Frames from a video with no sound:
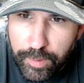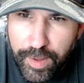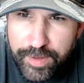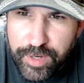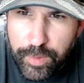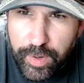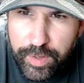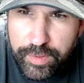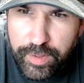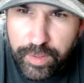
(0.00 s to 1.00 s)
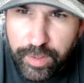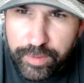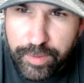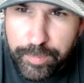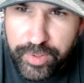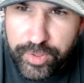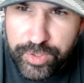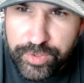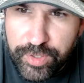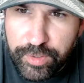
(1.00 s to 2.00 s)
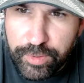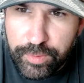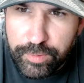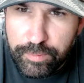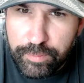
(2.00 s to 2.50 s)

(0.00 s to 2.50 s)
AJ, why are you neglecting a BGC, dude?